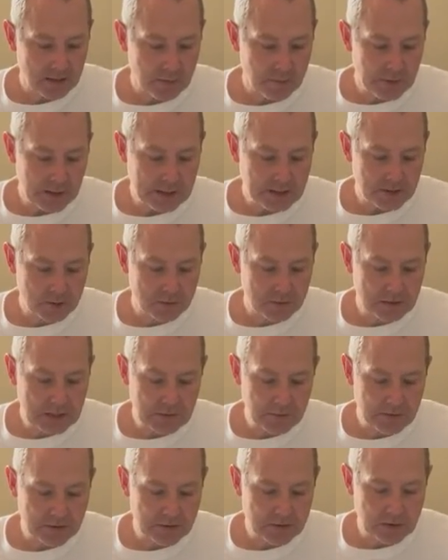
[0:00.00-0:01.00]
patient was
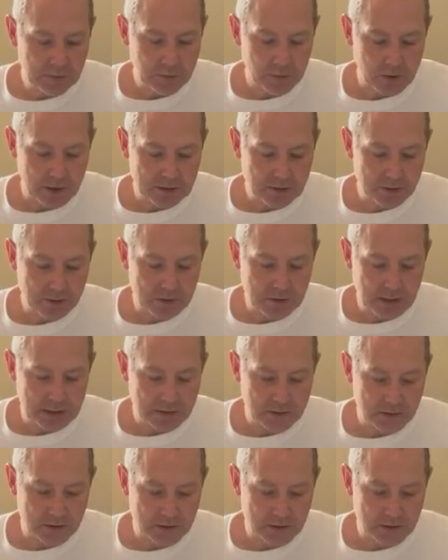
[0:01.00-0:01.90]
given simple exercises to